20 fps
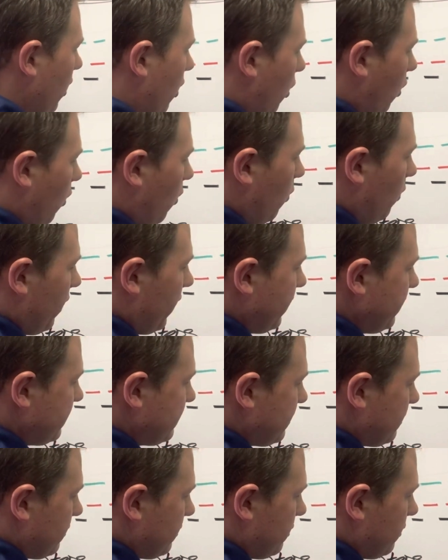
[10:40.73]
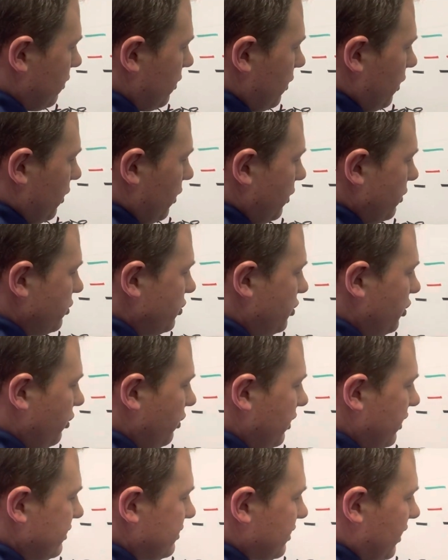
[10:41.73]
always do
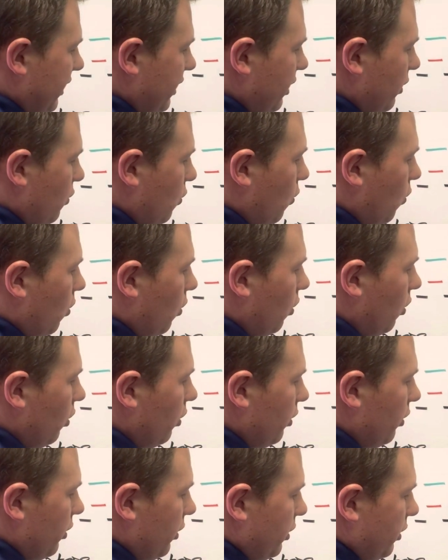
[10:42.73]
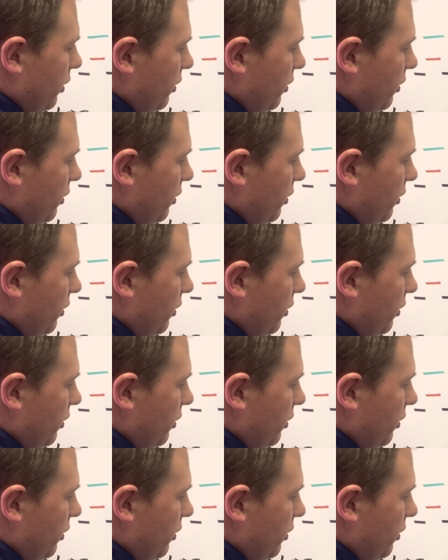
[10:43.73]
these like cool